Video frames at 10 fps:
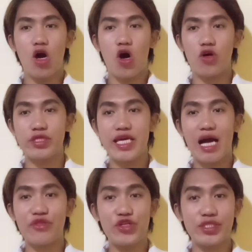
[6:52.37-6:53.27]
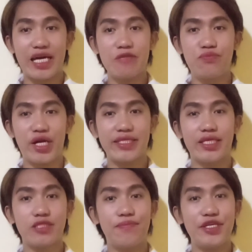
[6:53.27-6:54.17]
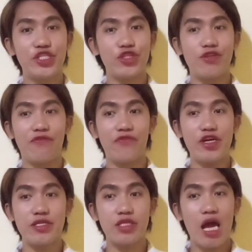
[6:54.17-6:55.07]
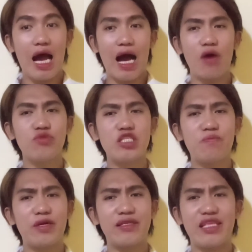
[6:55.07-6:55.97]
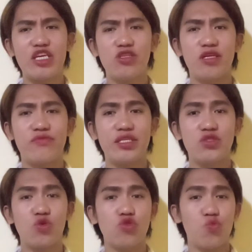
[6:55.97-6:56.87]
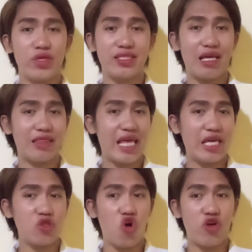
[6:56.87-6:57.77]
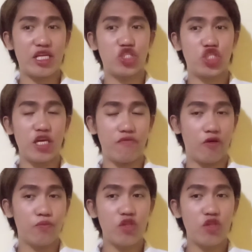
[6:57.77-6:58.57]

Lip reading: On the other side, process measure refers how this particular result was attained or achieved.